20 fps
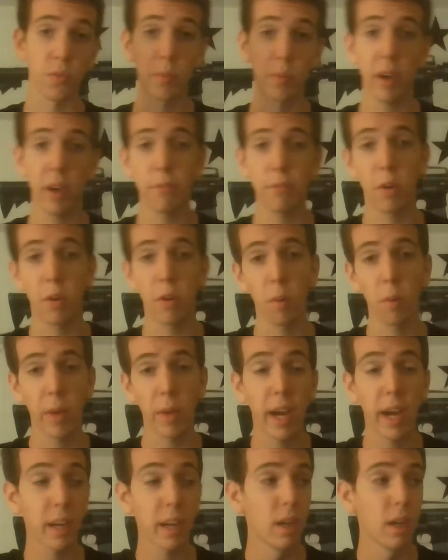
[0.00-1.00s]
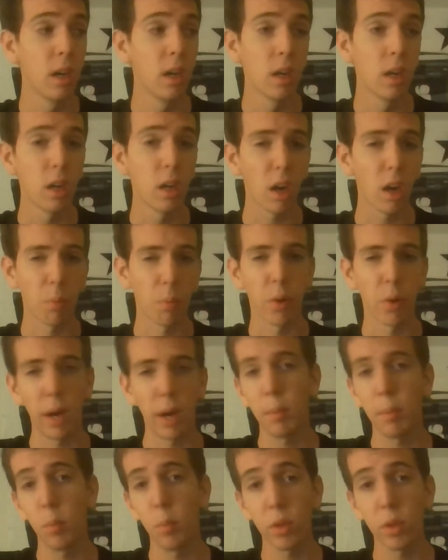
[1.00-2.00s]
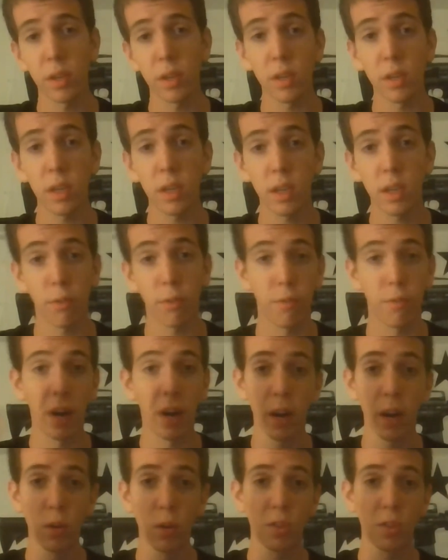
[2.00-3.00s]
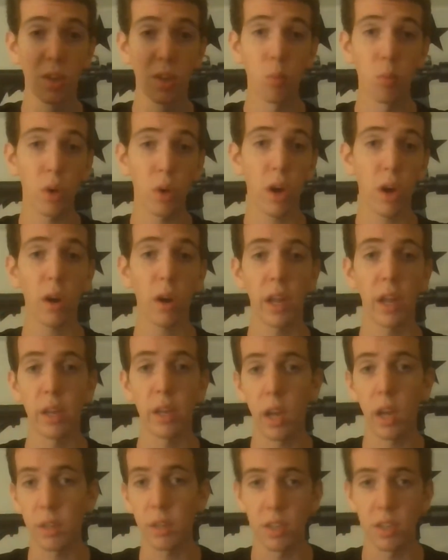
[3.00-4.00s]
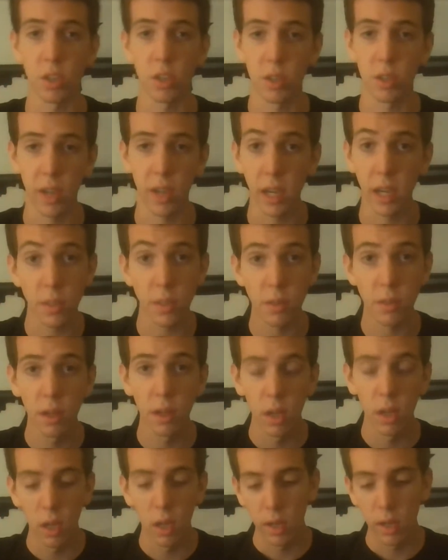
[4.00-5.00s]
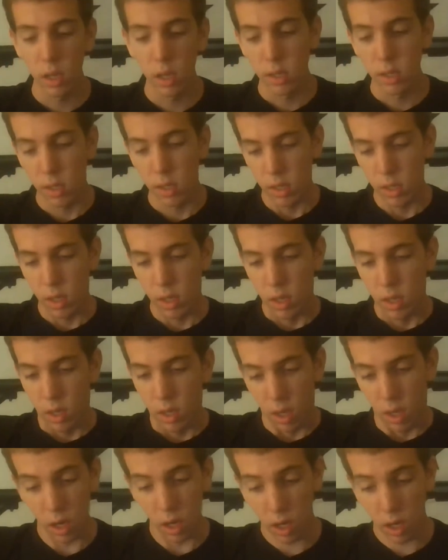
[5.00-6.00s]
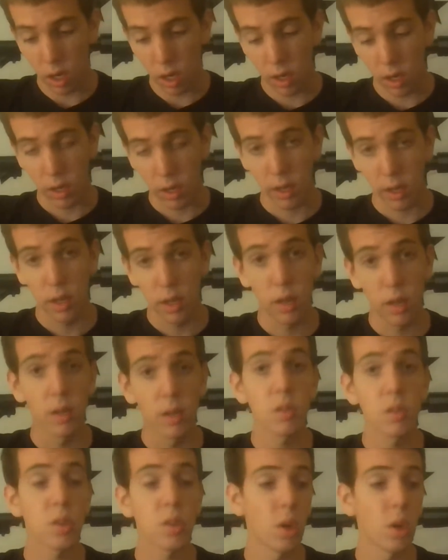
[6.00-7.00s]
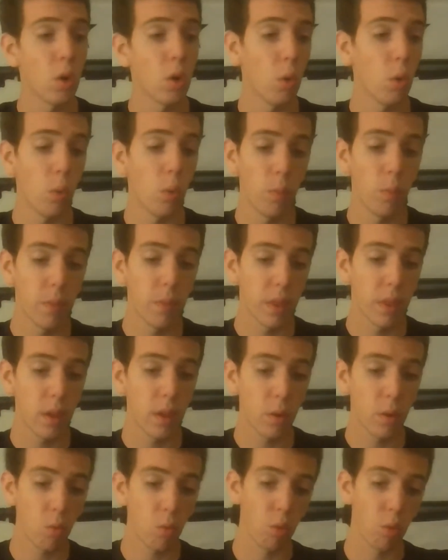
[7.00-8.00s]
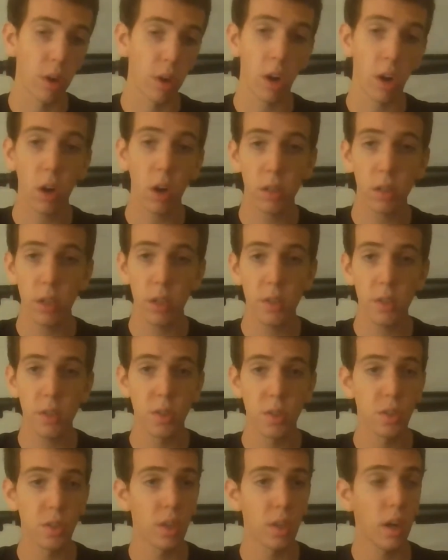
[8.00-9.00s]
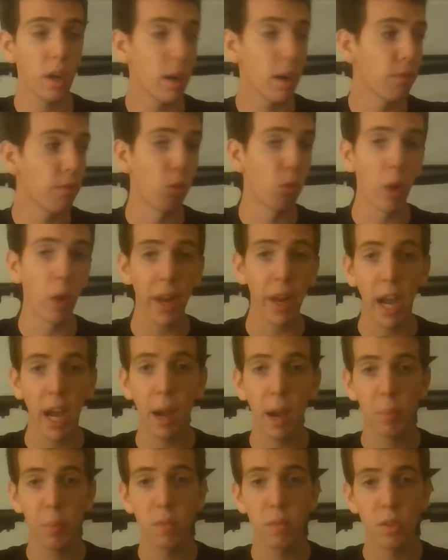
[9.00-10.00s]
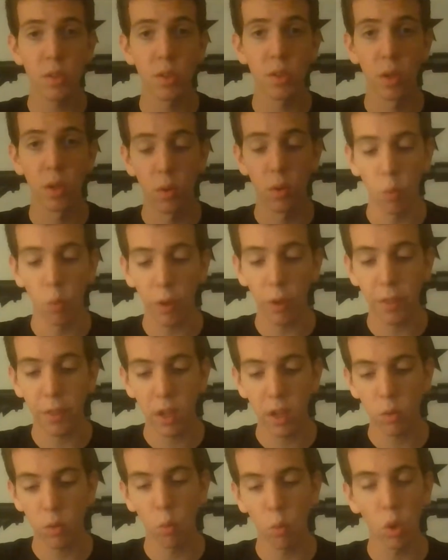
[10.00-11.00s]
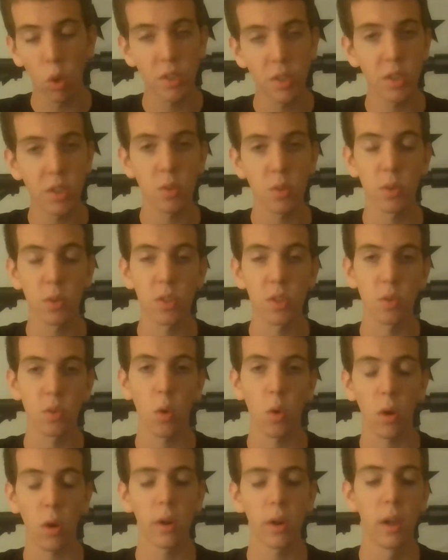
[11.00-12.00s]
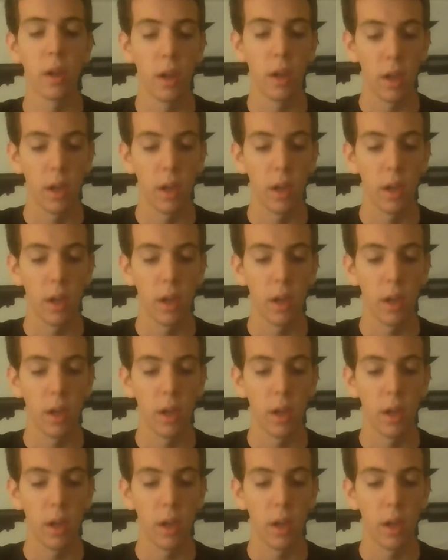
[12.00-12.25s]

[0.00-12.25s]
from that far back are probably in a file somewhere and not digitized. Uh, so, regardless of what happens with it once it's restored,